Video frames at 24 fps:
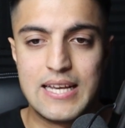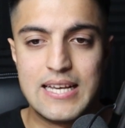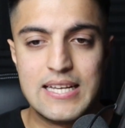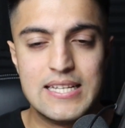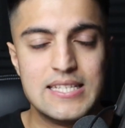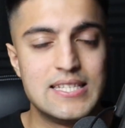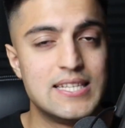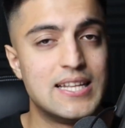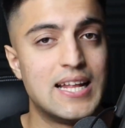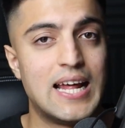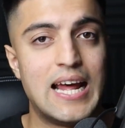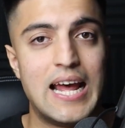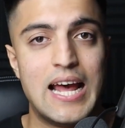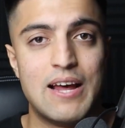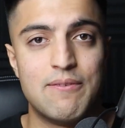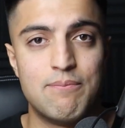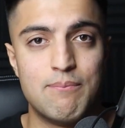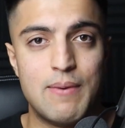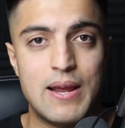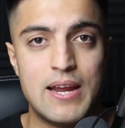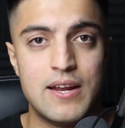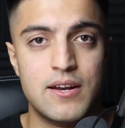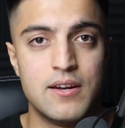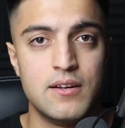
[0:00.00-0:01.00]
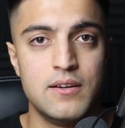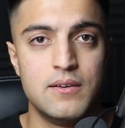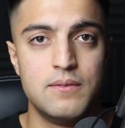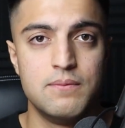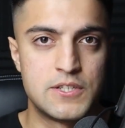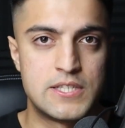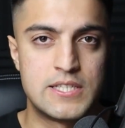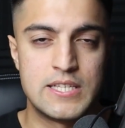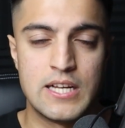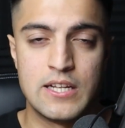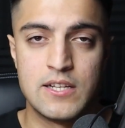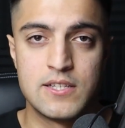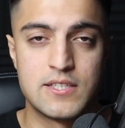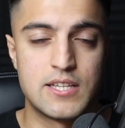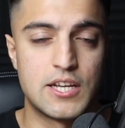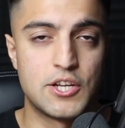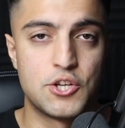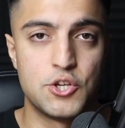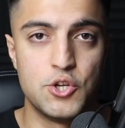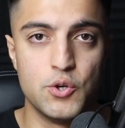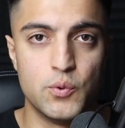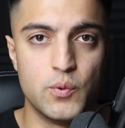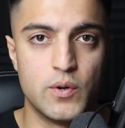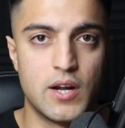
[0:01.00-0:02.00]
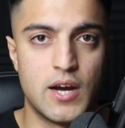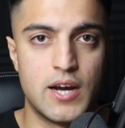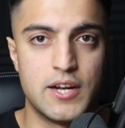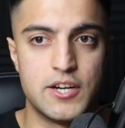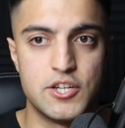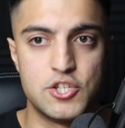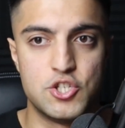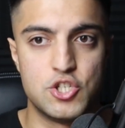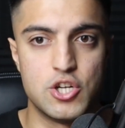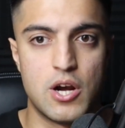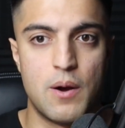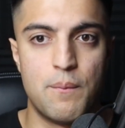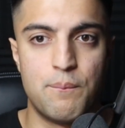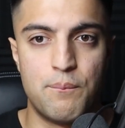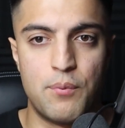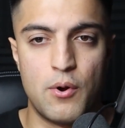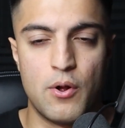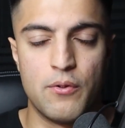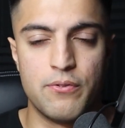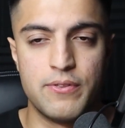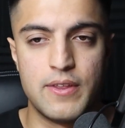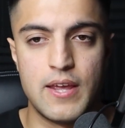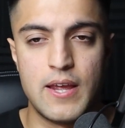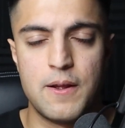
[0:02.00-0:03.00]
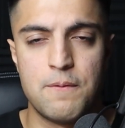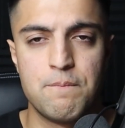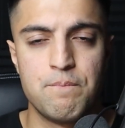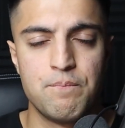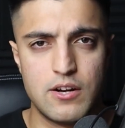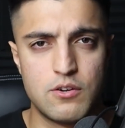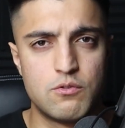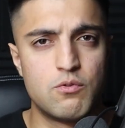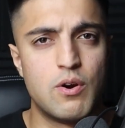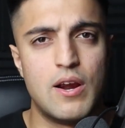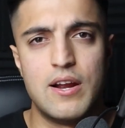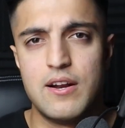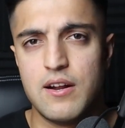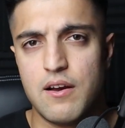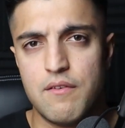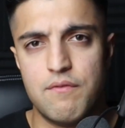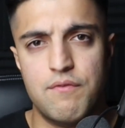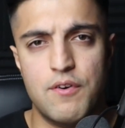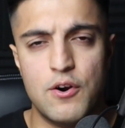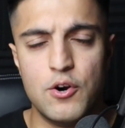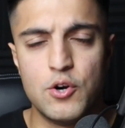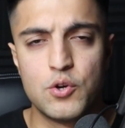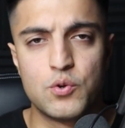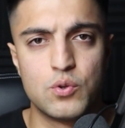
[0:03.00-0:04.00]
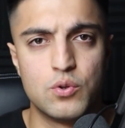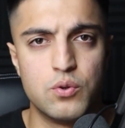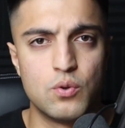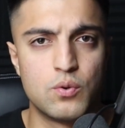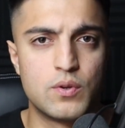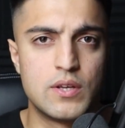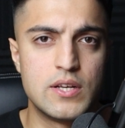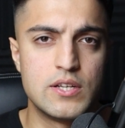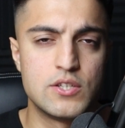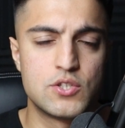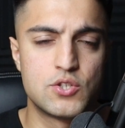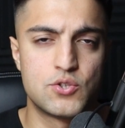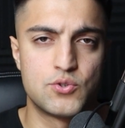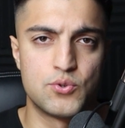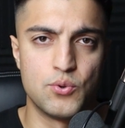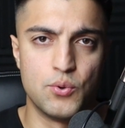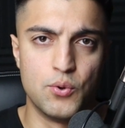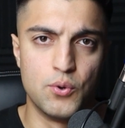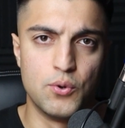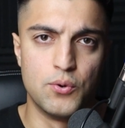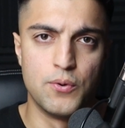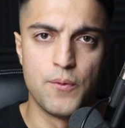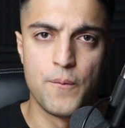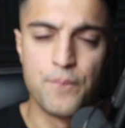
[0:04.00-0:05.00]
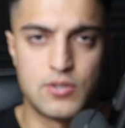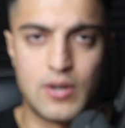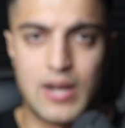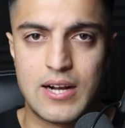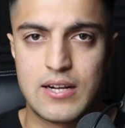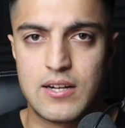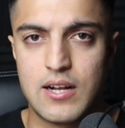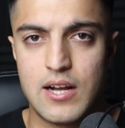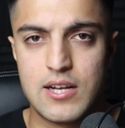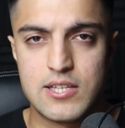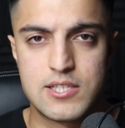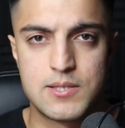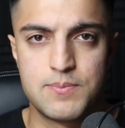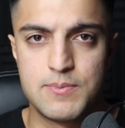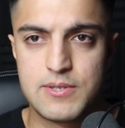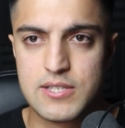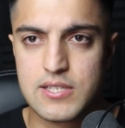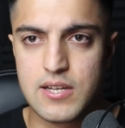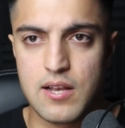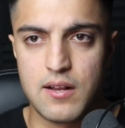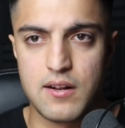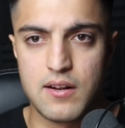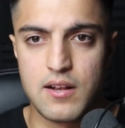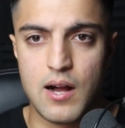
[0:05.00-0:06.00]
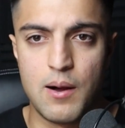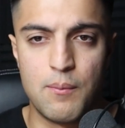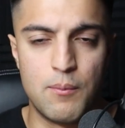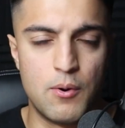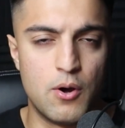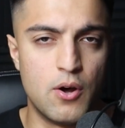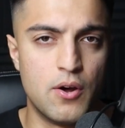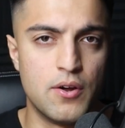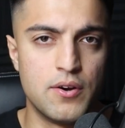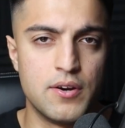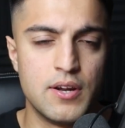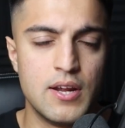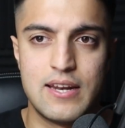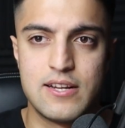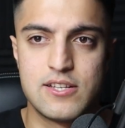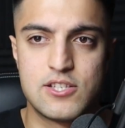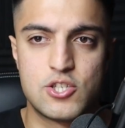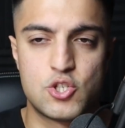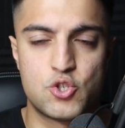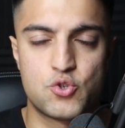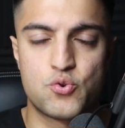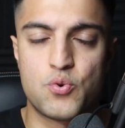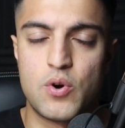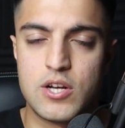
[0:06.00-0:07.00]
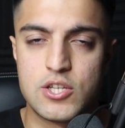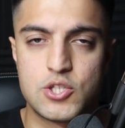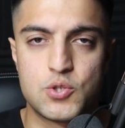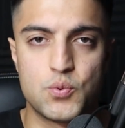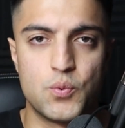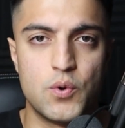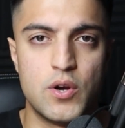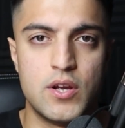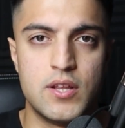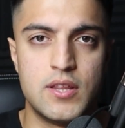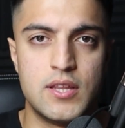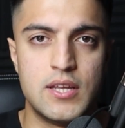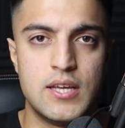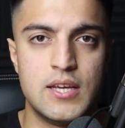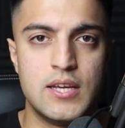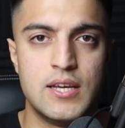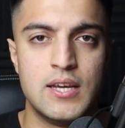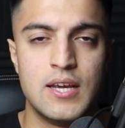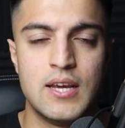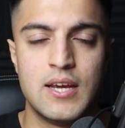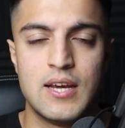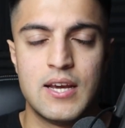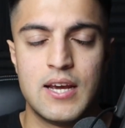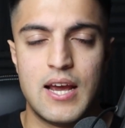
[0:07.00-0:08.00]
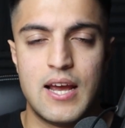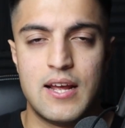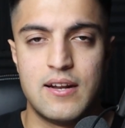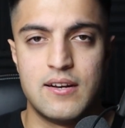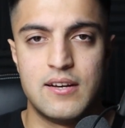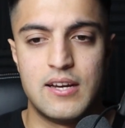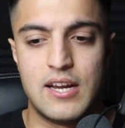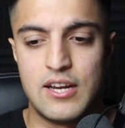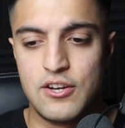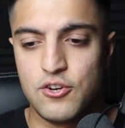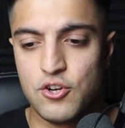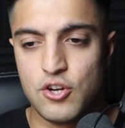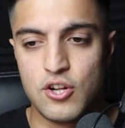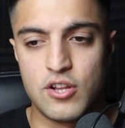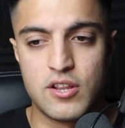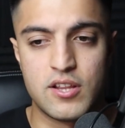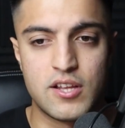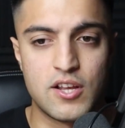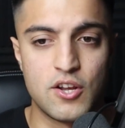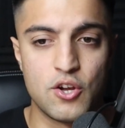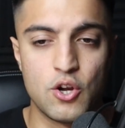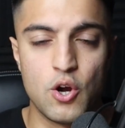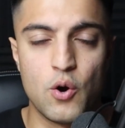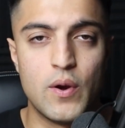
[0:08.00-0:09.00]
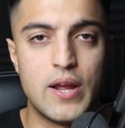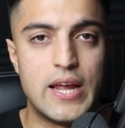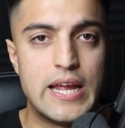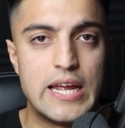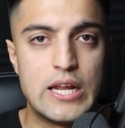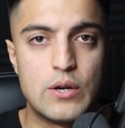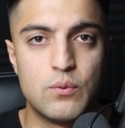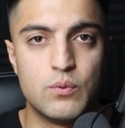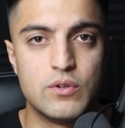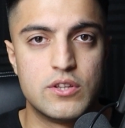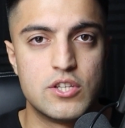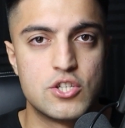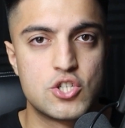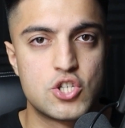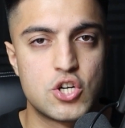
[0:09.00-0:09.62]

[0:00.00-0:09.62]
easy they have made it for sellers like you and I to jump on there and create a very good looking store so our customers can come on and it's trustworthy, and you know, they can go ahead with the